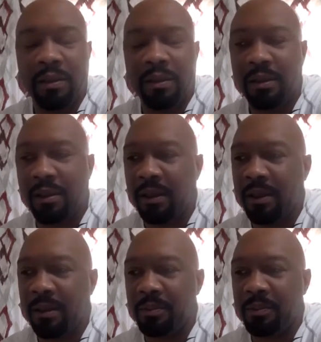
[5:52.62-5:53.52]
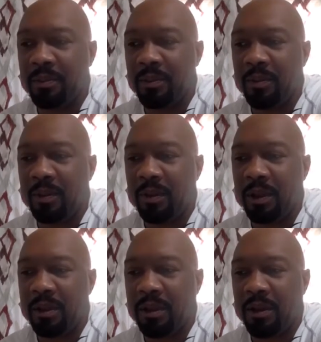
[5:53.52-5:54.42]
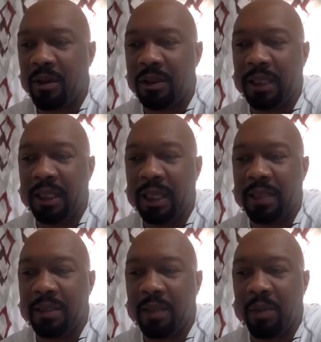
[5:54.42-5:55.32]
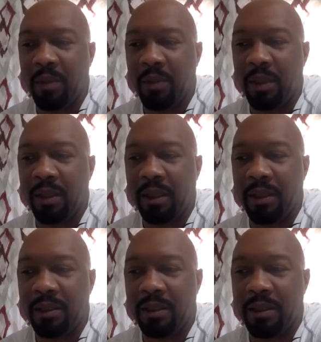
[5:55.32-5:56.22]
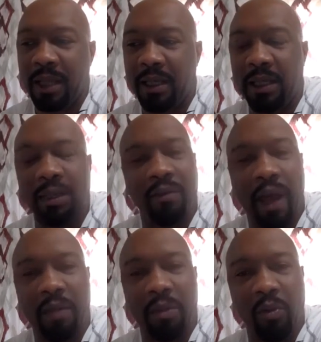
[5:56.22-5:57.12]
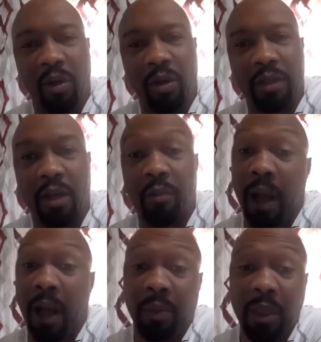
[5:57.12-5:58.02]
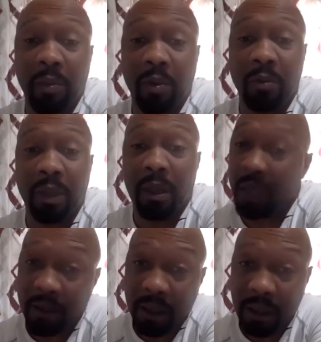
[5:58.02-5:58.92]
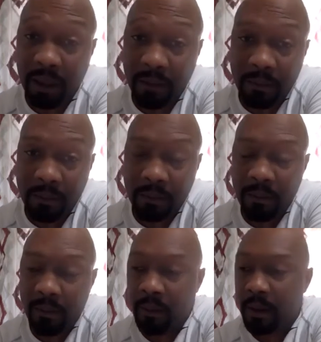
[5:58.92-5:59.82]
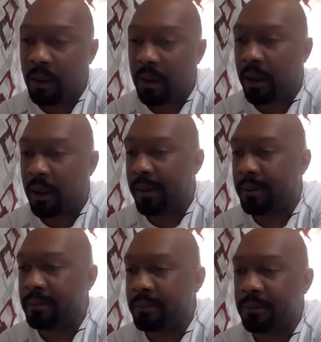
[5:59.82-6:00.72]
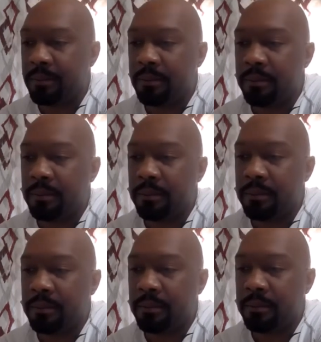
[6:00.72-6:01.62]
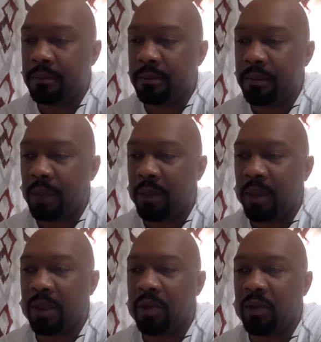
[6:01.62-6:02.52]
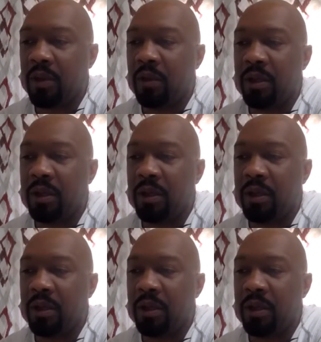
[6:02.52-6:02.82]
Um, it's called a DNA supplement. It's, it's kind of in the vitamin world to help our people become healthy. Yeah. Um, I mean, because we're the we're